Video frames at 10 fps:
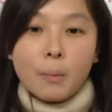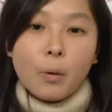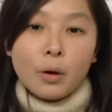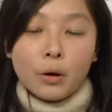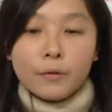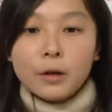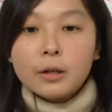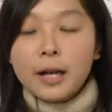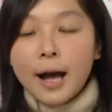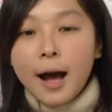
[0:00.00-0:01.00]

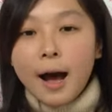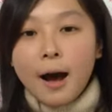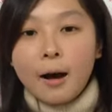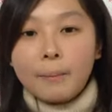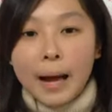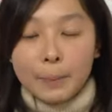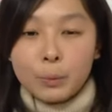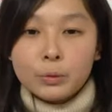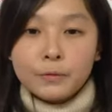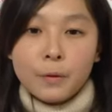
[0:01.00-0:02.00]
Moreover, I
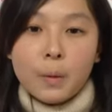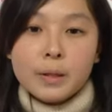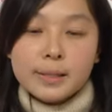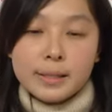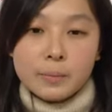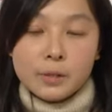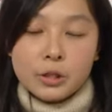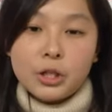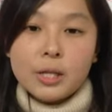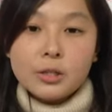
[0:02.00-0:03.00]
put forward some
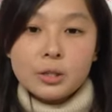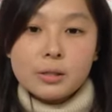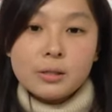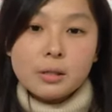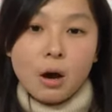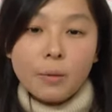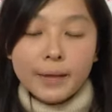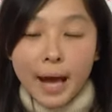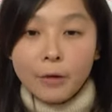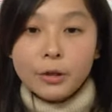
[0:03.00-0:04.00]
suggestions
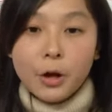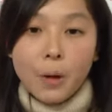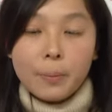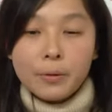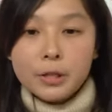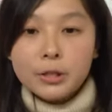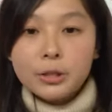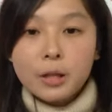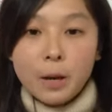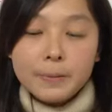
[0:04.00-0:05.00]
on how the
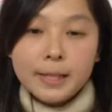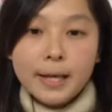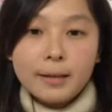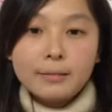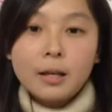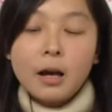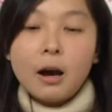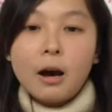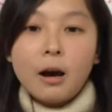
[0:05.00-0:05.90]
corporation obtain